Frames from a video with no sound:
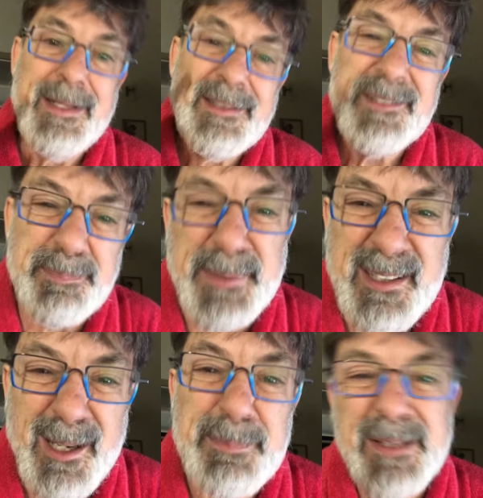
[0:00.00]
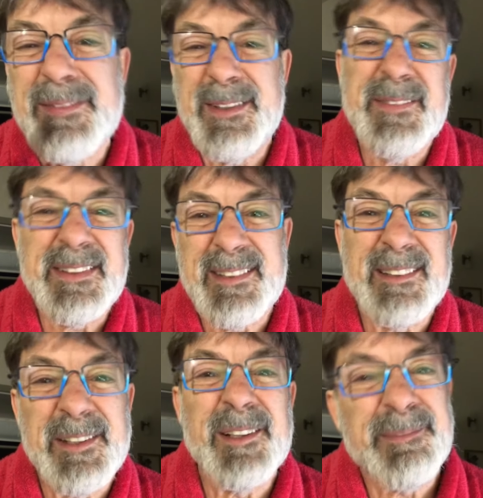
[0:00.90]
speak up, even if it's a
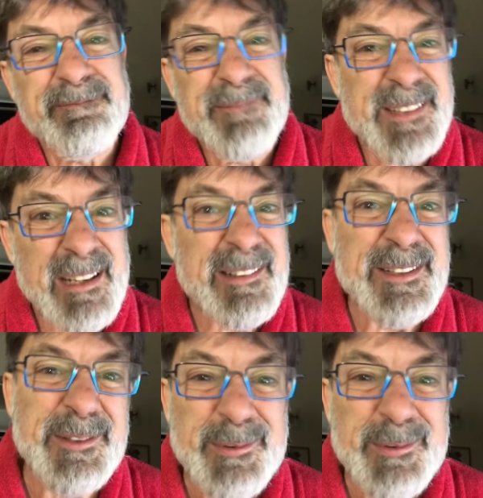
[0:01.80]
little scary to do